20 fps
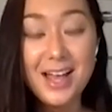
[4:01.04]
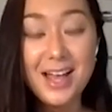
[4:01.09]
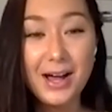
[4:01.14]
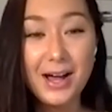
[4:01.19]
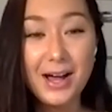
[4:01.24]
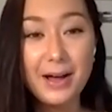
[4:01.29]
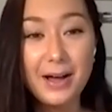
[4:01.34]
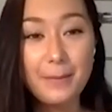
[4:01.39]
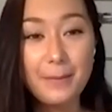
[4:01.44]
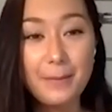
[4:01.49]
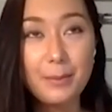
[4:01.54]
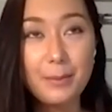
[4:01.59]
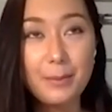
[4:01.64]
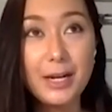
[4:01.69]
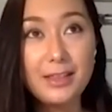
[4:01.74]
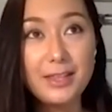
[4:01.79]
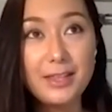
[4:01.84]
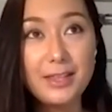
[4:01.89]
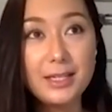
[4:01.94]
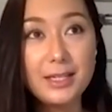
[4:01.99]
But I
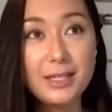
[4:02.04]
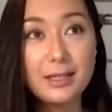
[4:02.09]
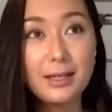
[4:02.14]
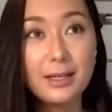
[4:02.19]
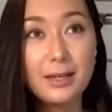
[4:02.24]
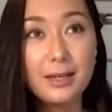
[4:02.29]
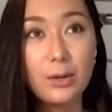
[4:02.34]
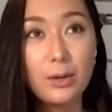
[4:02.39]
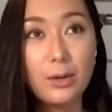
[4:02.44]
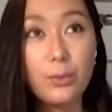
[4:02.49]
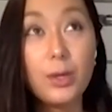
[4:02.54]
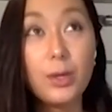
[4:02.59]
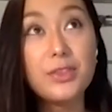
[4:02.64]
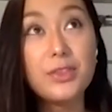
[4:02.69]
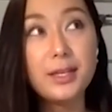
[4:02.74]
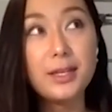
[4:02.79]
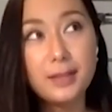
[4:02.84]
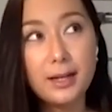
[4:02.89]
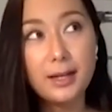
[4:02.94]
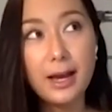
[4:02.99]
think one thing that
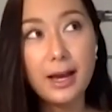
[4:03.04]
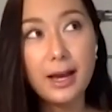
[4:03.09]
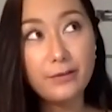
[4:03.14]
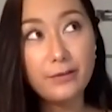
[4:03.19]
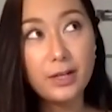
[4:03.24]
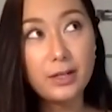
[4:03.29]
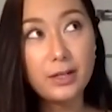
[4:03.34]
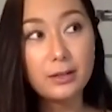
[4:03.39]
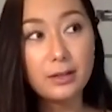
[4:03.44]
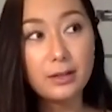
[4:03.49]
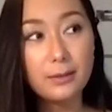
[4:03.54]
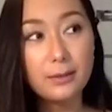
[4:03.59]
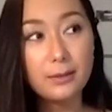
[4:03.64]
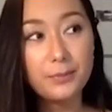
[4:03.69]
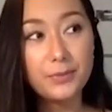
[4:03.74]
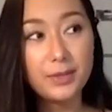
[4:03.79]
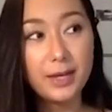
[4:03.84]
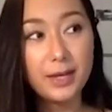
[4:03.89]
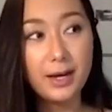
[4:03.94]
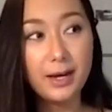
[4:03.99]
I felt
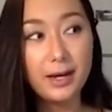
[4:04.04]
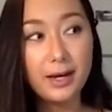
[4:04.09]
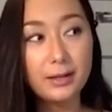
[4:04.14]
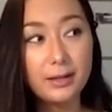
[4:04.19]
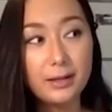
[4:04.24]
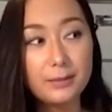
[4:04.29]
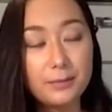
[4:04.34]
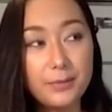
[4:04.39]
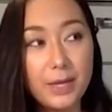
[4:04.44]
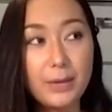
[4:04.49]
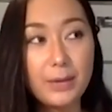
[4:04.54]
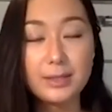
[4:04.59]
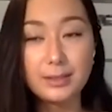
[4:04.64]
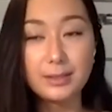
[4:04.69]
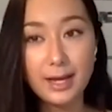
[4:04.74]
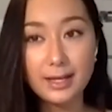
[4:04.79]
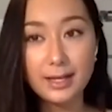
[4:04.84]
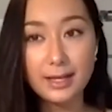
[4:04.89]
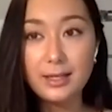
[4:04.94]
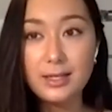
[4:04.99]
that I was
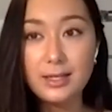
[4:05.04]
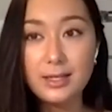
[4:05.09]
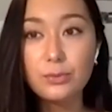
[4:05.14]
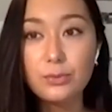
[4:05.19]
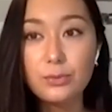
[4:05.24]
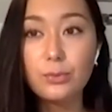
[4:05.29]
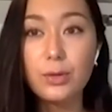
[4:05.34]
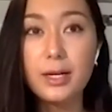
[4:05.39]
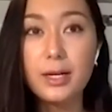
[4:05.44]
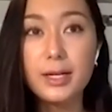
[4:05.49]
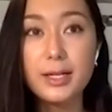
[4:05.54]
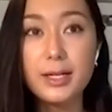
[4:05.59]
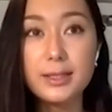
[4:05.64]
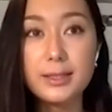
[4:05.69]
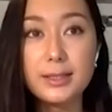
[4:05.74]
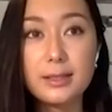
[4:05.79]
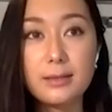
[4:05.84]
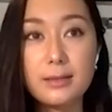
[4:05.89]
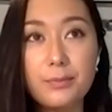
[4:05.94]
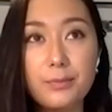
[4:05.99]
lacking was
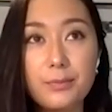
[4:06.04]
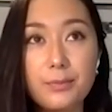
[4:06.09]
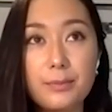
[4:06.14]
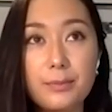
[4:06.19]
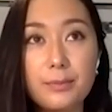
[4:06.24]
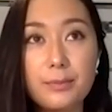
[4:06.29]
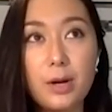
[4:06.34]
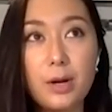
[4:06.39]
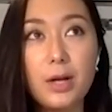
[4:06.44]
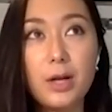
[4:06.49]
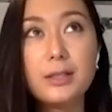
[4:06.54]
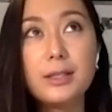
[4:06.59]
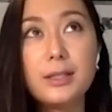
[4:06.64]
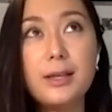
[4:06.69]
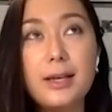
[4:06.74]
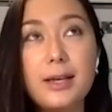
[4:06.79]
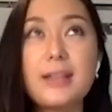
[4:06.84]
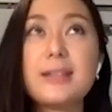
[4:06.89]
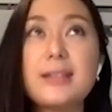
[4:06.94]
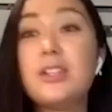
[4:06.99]
partly, I guess,
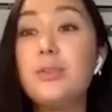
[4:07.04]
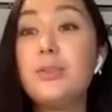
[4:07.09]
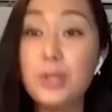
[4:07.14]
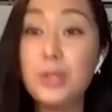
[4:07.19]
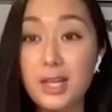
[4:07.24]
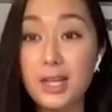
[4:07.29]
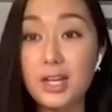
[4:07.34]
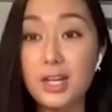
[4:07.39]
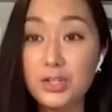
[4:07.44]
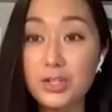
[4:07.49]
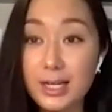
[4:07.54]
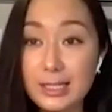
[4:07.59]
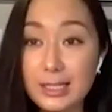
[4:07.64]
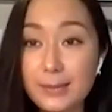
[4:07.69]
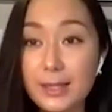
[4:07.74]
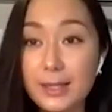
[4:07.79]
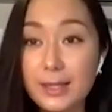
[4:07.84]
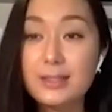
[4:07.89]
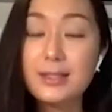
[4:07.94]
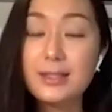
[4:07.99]
the communication
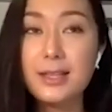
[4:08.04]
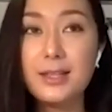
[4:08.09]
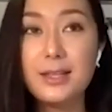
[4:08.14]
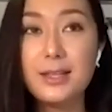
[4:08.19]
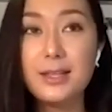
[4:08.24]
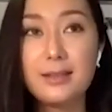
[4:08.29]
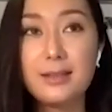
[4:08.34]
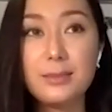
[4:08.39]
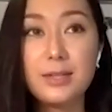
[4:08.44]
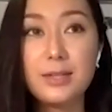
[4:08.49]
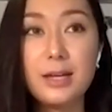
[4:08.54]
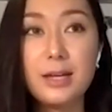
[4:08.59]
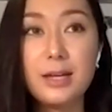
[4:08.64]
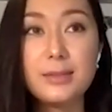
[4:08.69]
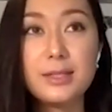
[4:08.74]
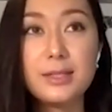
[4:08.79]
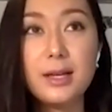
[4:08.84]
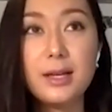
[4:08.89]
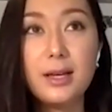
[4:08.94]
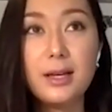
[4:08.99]
aspect. I think
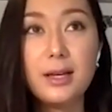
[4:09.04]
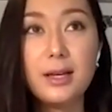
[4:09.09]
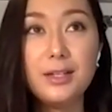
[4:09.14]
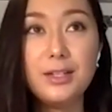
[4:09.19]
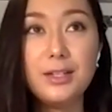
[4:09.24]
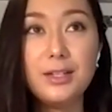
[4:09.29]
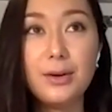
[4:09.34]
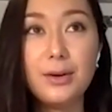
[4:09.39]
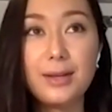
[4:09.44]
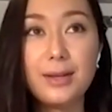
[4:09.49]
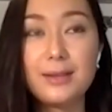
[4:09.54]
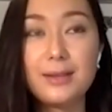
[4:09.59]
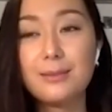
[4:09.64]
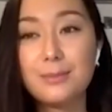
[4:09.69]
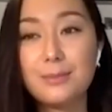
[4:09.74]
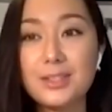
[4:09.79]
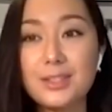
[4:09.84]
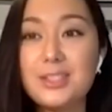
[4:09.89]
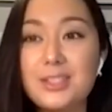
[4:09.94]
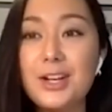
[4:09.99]
sometimes, you know,
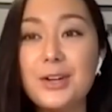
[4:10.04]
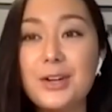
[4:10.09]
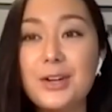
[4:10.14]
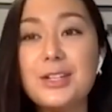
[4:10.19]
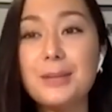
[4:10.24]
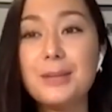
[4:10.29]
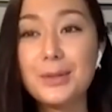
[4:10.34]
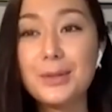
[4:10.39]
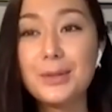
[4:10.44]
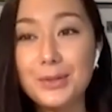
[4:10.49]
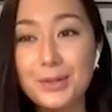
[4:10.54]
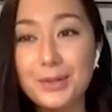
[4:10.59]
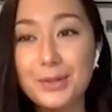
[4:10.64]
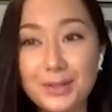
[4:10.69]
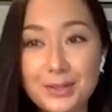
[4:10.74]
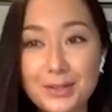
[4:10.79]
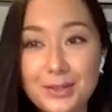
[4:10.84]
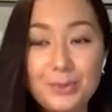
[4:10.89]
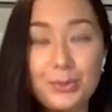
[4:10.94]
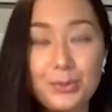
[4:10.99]
the
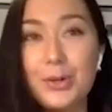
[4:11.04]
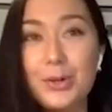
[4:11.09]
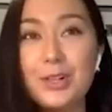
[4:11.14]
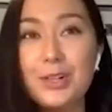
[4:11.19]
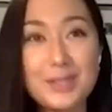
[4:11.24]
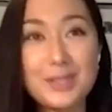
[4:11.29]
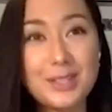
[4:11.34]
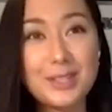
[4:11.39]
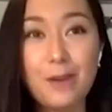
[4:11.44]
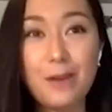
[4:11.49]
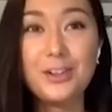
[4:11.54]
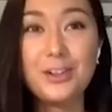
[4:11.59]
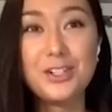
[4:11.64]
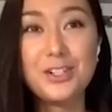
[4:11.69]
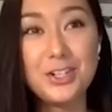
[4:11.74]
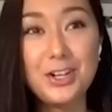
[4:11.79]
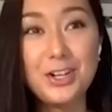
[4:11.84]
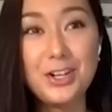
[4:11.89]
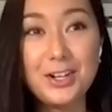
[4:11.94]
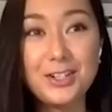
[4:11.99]
stereotypical role of a
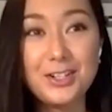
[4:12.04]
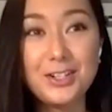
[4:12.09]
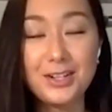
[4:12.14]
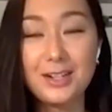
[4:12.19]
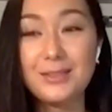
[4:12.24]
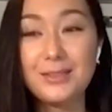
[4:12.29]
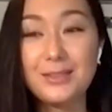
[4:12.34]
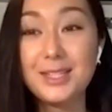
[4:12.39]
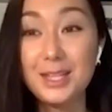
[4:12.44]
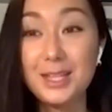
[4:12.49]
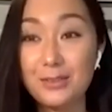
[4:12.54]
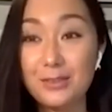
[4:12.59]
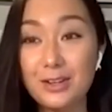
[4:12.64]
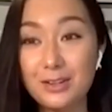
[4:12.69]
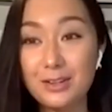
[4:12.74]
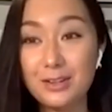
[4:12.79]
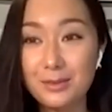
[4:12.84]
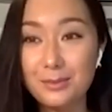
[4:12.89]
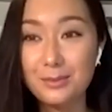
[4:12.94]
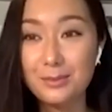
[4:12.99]
software engineer is you're kind of
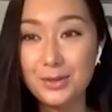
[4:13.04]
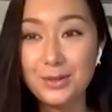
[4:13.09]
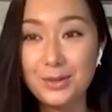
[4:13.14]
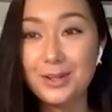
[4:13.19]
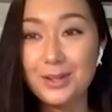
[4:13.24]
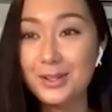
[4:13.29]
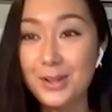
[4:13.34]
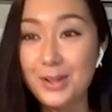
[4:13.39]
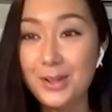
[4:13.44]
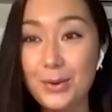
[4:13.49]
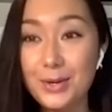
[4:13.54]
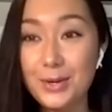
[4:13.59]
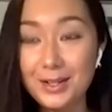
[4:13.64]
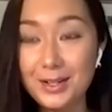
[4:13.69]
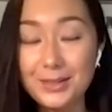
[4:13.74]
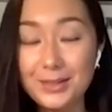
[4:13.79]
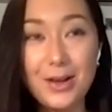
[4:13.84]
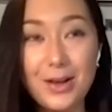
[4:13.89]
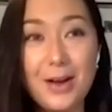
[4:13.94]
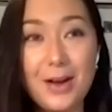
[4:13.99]
sitting in front of a computer
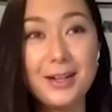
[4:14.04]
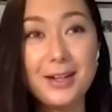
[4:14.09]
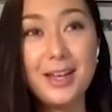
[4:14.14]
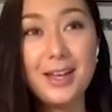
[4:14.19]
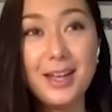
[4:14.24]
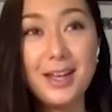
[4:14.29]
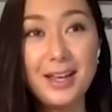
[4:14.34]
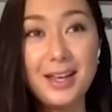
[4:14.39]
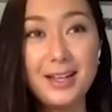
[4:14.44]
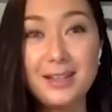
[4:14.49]
coding a lot.